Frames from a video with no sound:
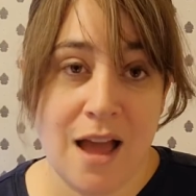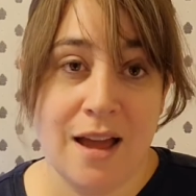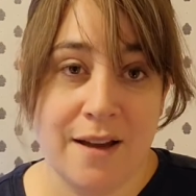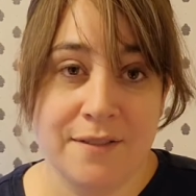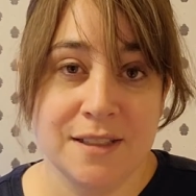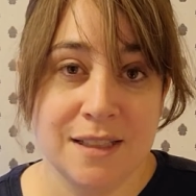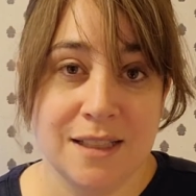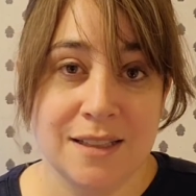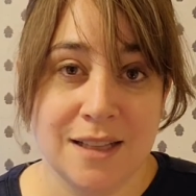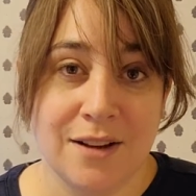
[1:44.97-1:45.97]
I obviously
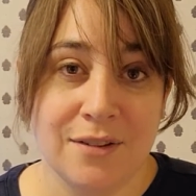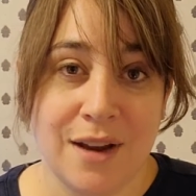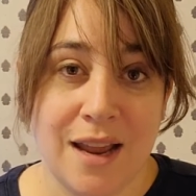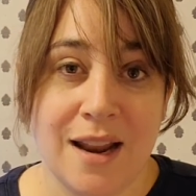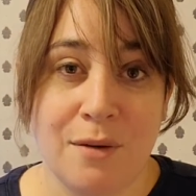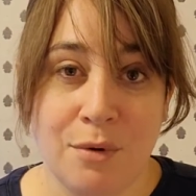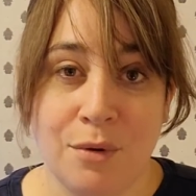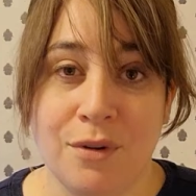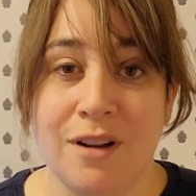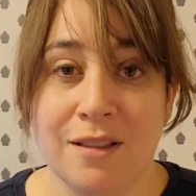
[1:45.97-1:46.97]
sat down and I
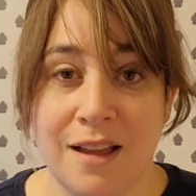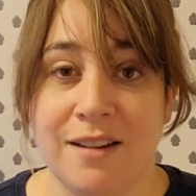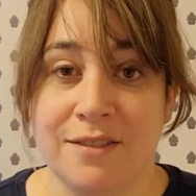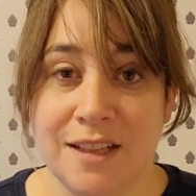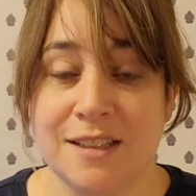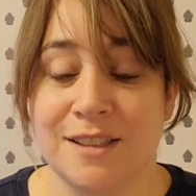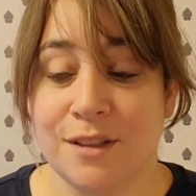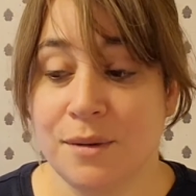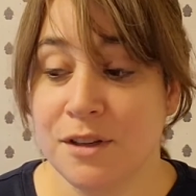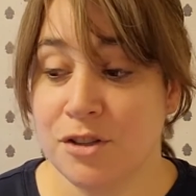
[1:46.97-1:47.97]
wrote a lot of lists.
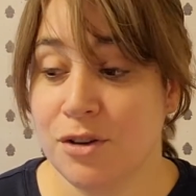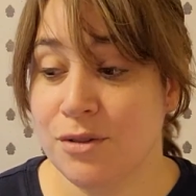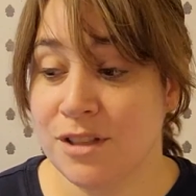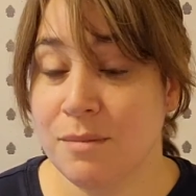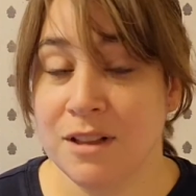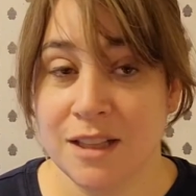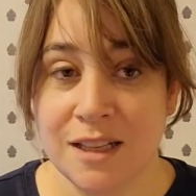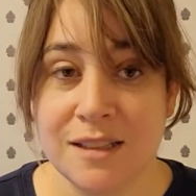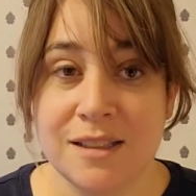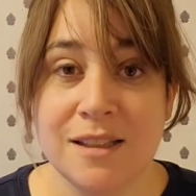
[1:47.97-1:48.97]
So I'm going to show you some of the
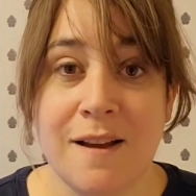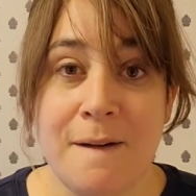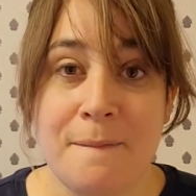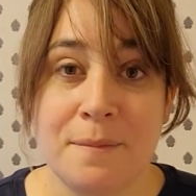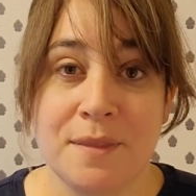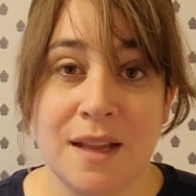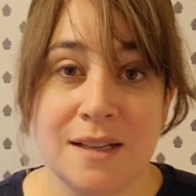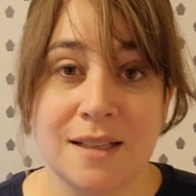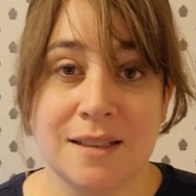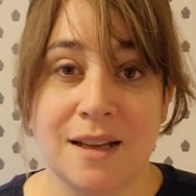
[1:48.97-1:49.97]
lists that
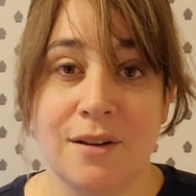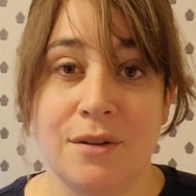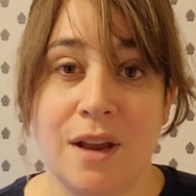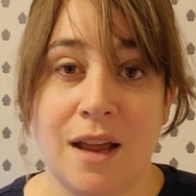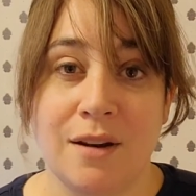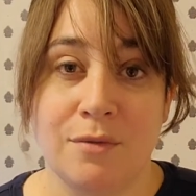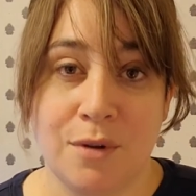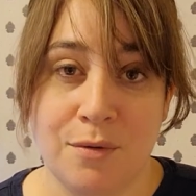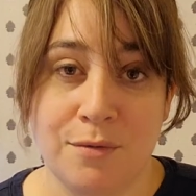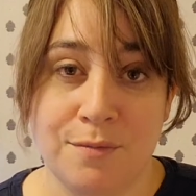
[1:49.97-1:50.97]
I sat down and
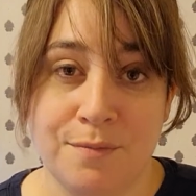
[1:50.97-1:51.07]
wrote.